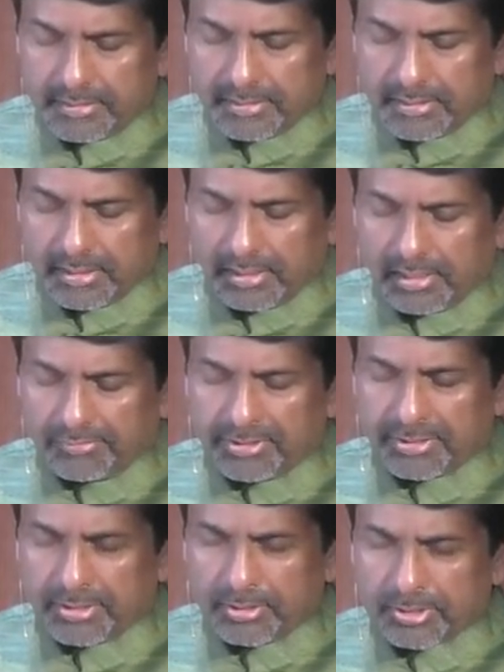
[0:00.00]

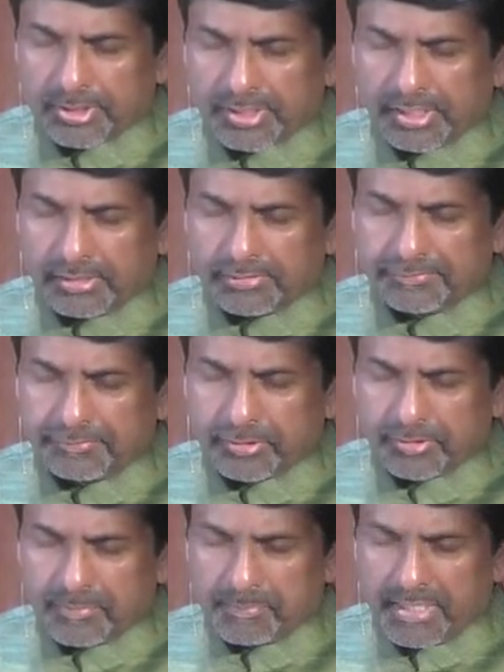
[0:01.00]
allowing yourself to
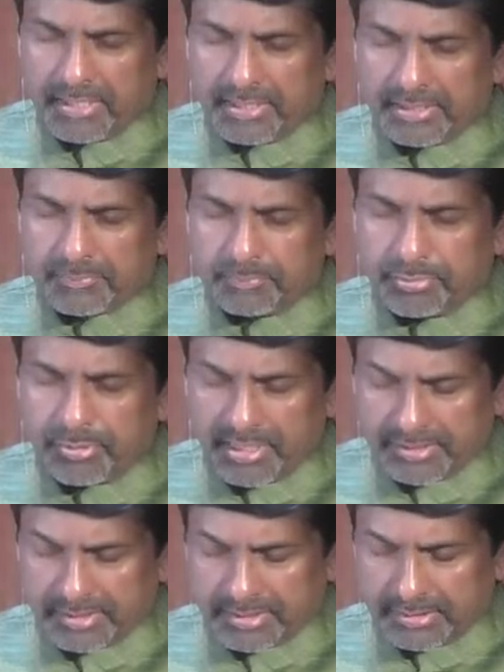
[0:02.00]
remain
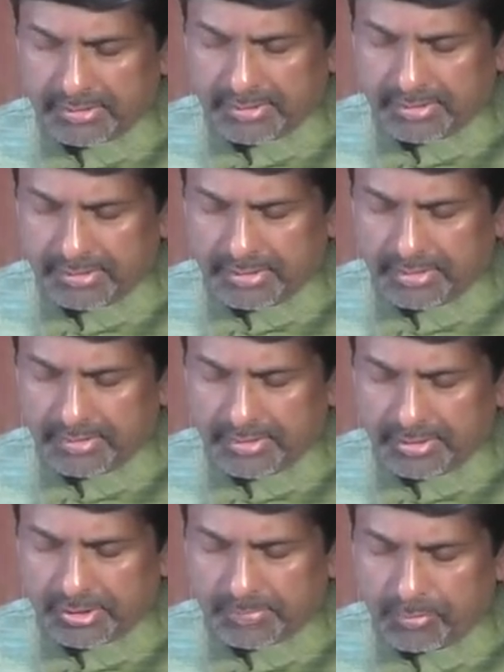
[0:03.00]
present in
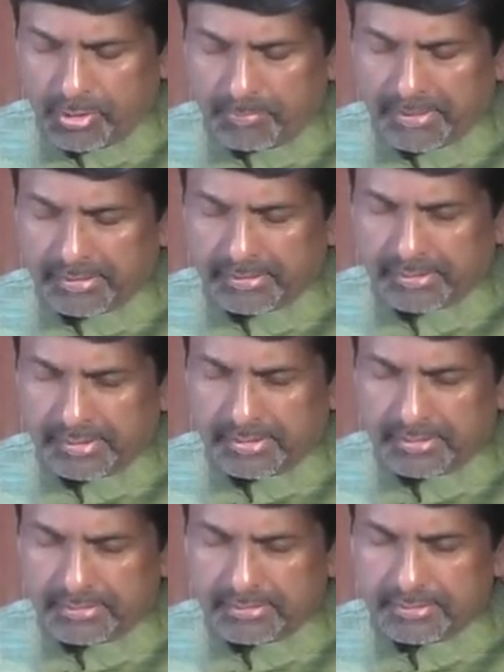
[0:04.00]
this moment
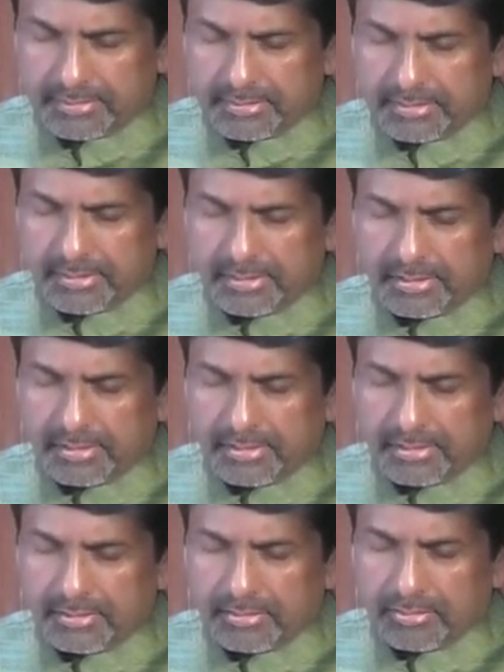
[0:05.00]

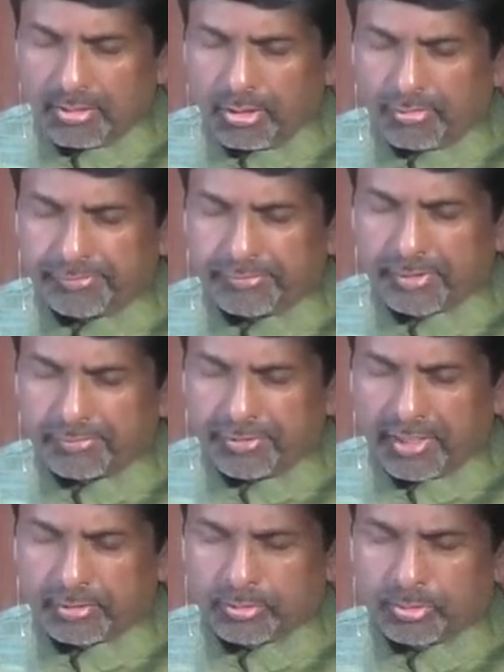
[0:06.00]
of
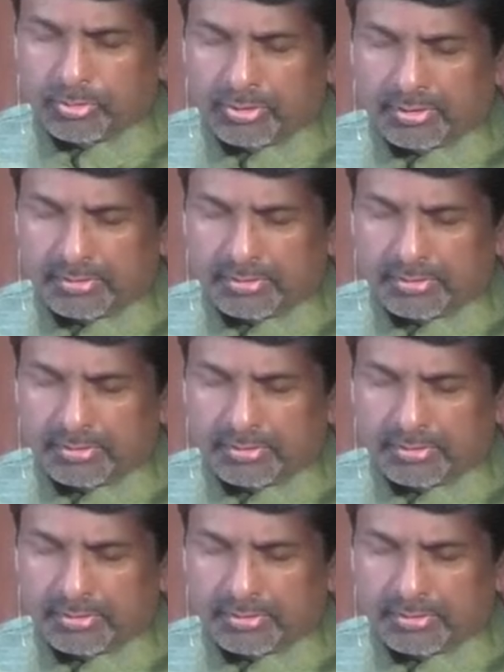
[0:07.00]
tafakkur,